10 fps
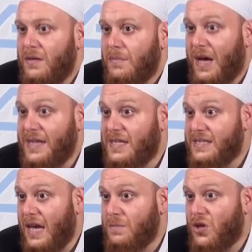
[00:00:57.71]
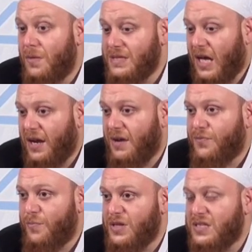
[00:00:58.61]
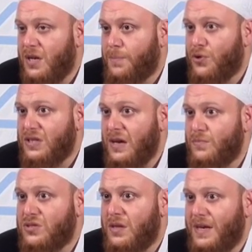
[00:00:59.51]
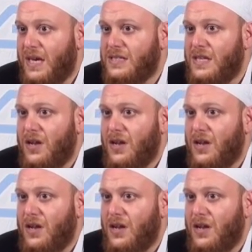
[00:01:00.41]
But at the same time, it's haram for me to support a Muslim against a